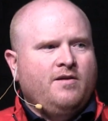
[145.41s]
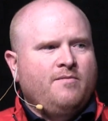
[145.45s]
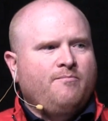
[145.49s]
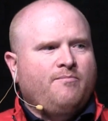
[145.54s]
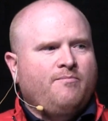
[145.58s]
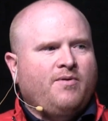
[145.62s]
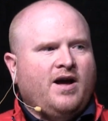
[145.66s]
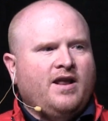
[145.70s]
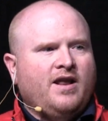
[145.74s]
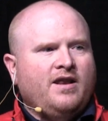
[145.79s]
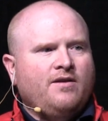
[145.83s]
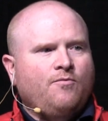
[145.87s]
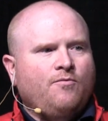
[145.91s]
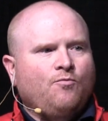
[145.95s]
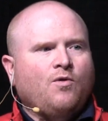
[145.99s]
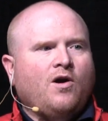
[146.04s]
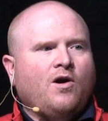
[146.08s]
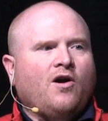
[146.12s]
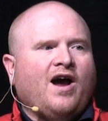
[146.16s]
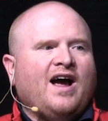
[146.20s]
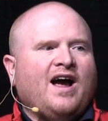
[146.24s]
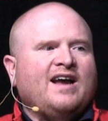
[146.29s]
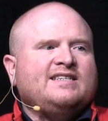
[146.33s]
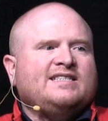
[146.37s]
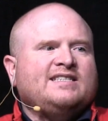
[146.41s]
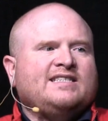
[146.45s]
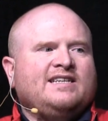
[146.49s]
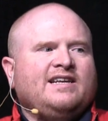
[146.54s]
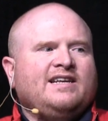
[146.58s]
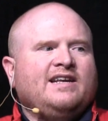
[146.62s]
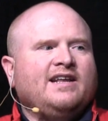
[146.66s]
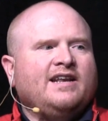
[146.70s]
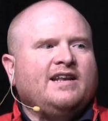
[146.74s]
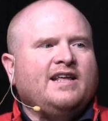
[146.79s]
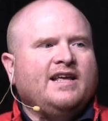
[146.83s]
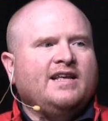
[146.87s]
But where I
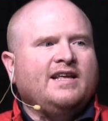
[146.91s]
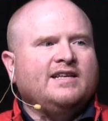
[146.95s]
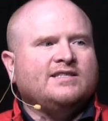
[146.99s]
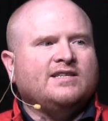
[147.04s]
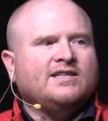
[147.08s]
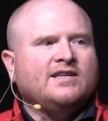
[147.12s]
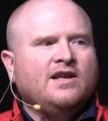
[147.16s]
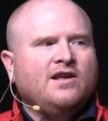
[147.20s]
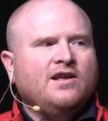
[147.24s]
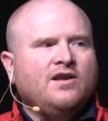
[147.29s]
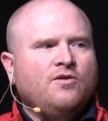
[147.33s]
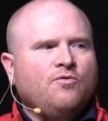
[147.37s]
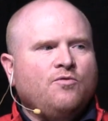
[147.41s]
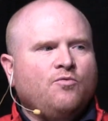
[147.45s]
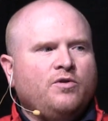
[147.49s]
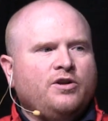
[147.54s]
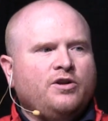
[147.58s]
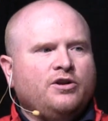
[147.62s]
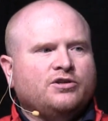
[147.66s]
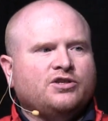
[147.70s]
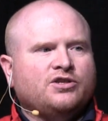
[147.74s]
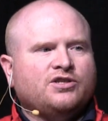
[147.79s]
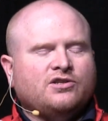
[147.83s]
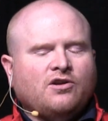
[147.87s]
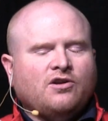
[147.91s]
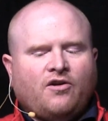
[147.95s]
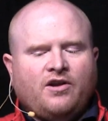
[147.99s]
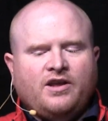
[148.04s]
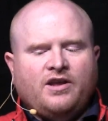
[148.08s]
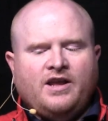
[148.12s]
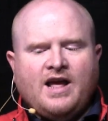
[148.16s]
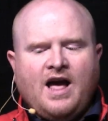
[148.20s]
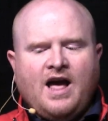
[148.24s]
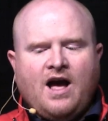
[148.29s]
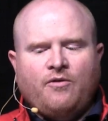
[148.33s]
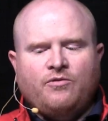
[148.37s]
see it is when you're
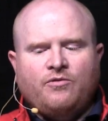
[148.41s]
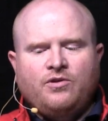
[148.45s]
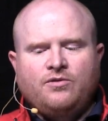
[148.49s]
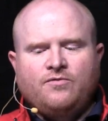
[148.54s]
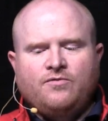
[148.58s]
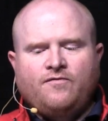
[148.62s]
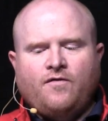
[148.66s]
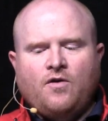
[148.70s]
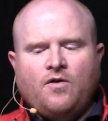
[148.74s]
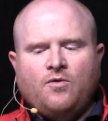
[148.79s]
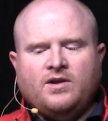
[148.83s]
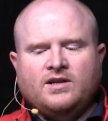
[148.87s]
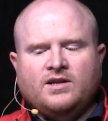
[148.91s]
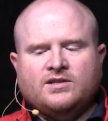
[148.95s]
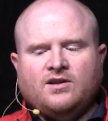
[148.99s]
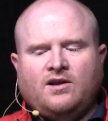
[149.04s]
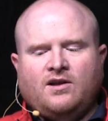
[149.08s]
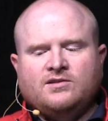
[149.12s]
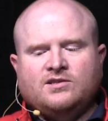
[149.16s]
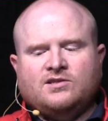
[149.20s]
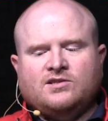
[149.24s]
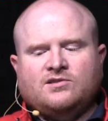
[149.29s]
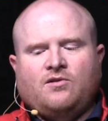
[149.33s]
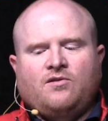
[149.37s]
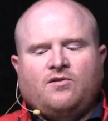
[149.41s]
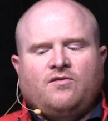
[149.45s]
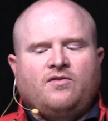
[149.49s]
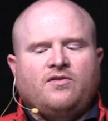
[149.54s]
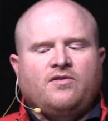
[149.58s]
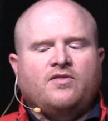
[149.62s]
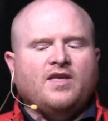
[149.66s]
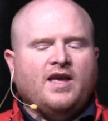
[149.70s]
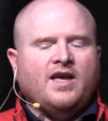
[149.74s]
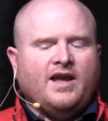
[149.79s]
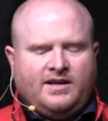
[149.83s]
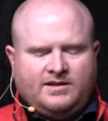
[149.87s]
starting out, you focus on certain
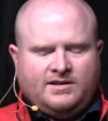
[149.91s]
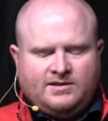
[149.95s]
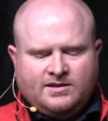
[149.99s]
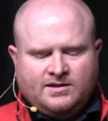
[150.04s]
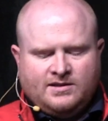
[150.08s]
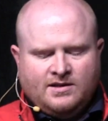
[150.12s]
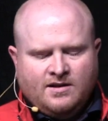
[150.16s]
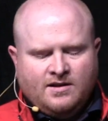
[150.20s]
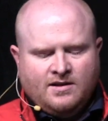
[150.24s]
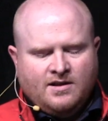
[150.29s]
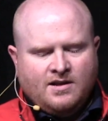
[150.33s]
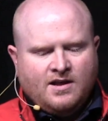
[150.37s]
things.